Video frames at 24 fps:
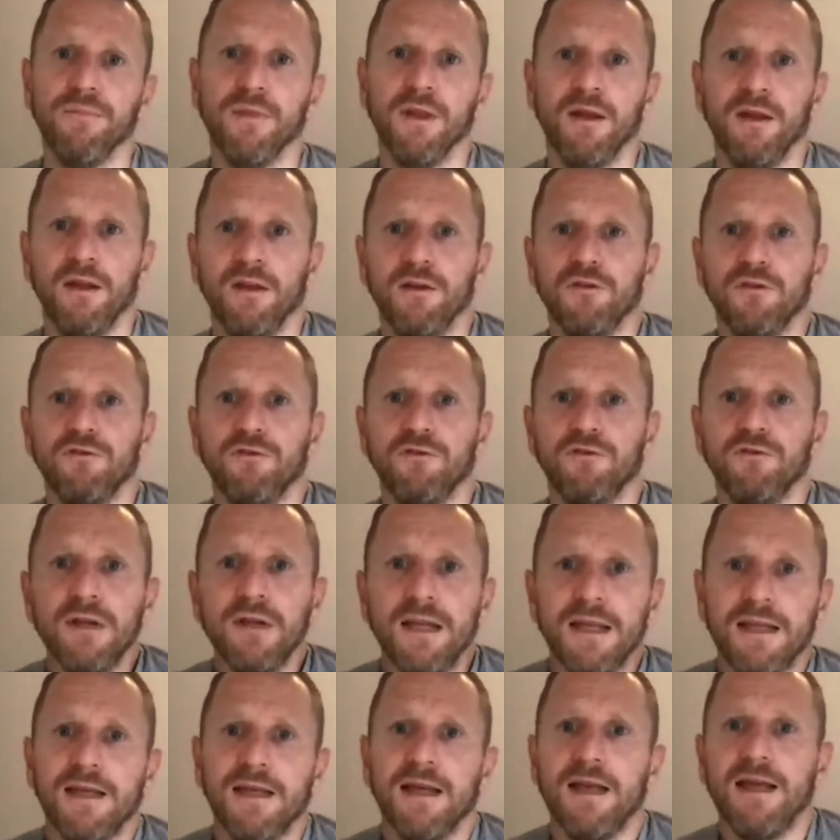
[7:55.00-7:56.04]

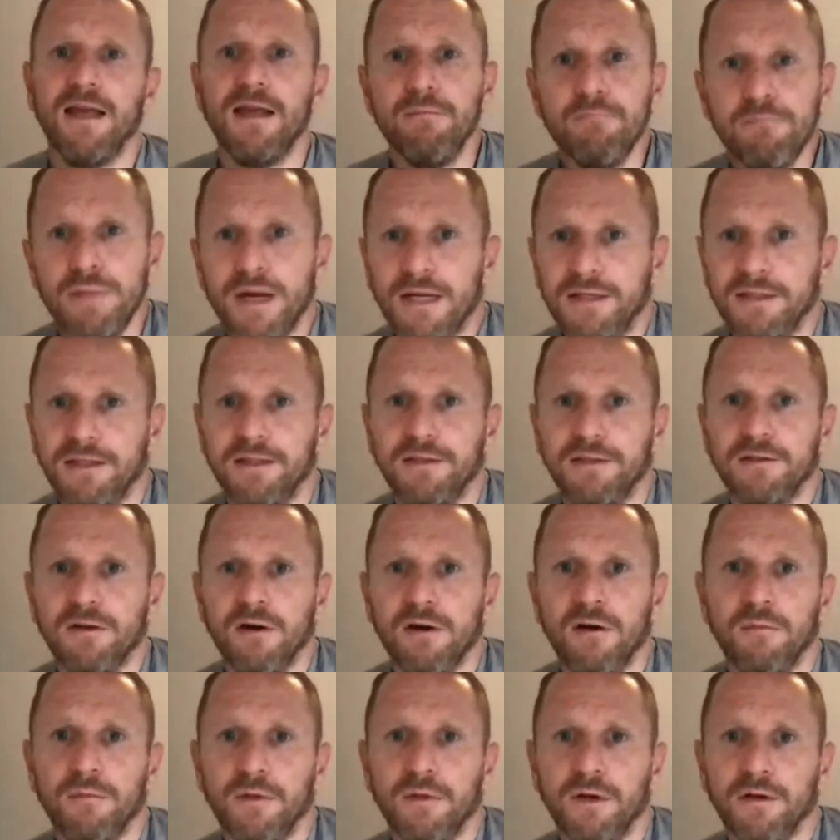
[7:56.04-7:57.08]
truly embedded
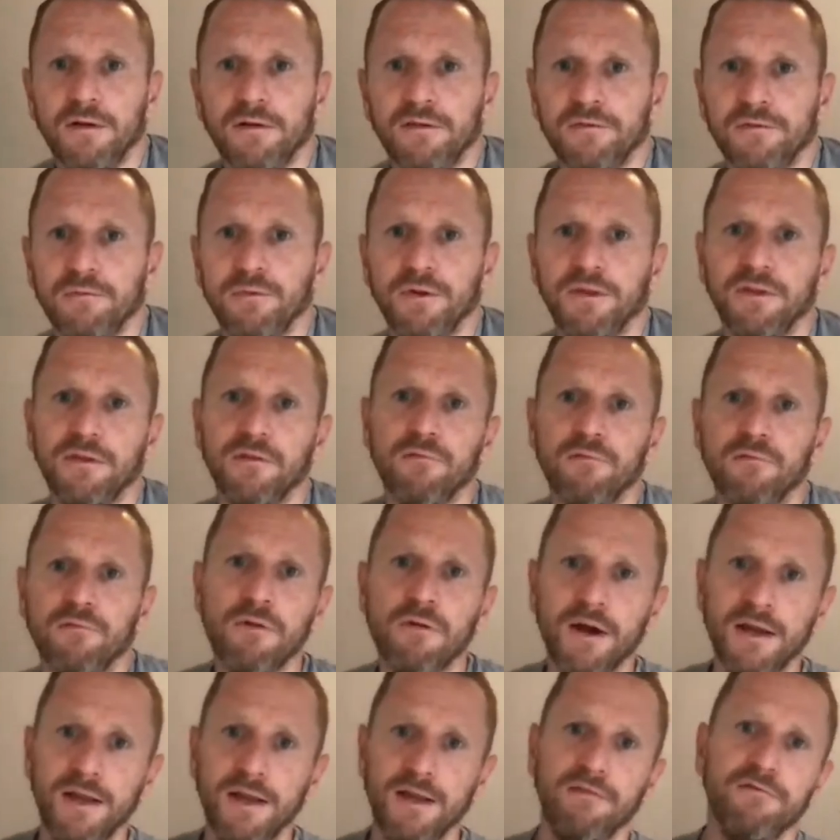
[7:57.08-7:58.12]
commerce with the
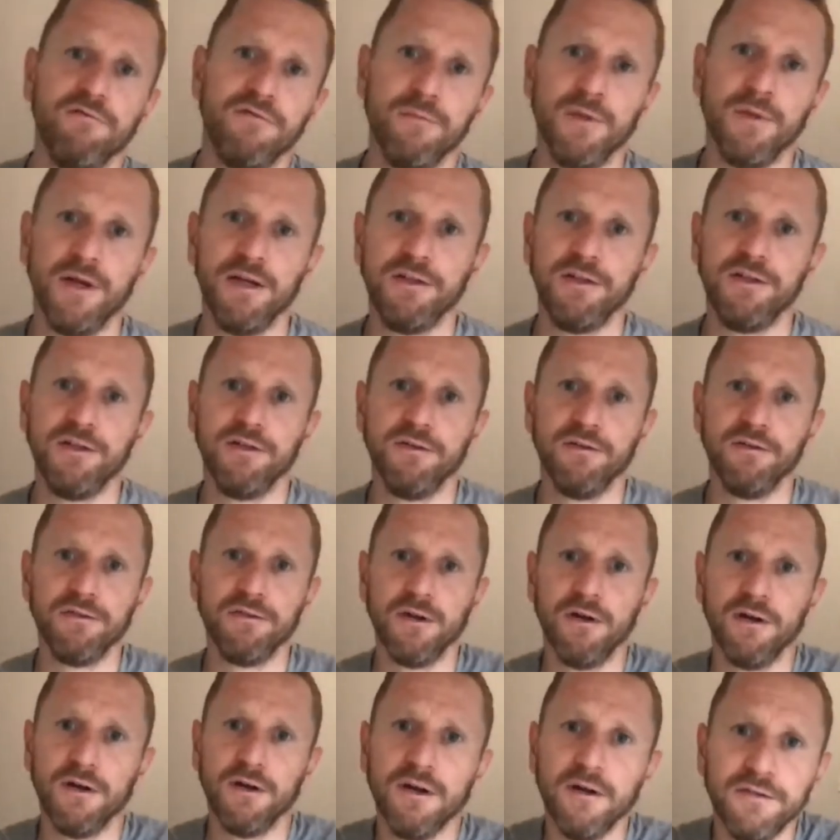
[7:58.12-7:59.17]
right information so
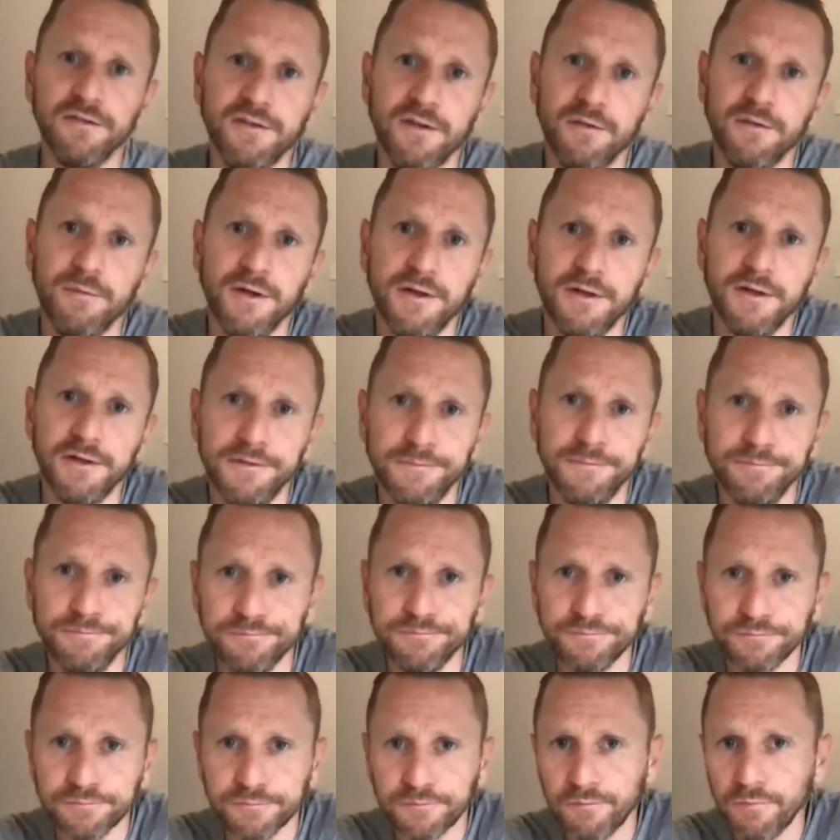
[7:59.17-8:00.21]
a customer can
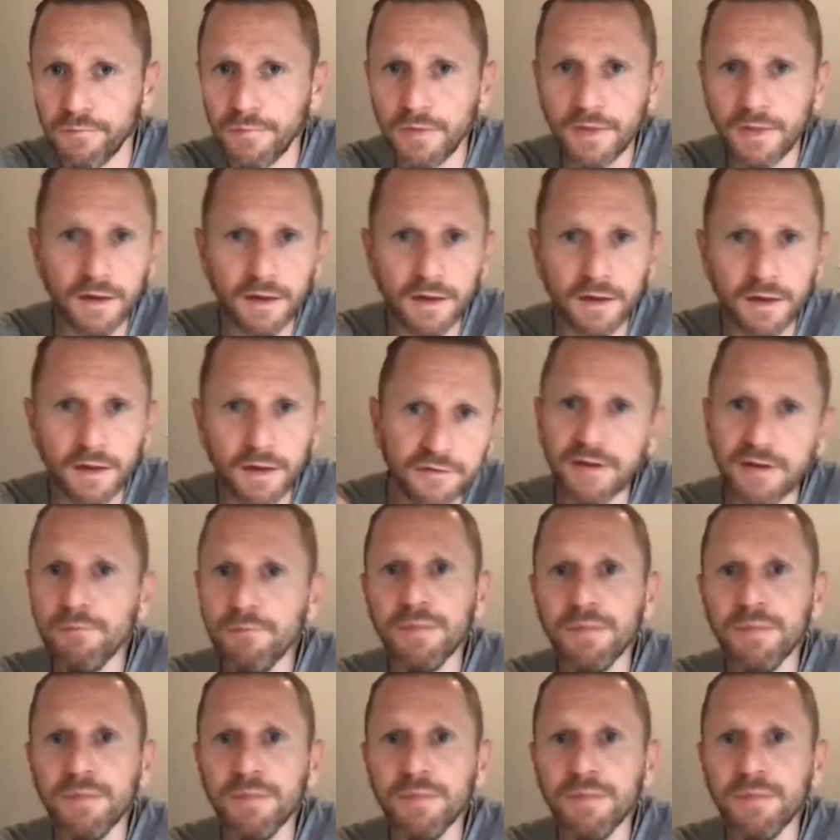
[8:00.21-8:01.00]
simply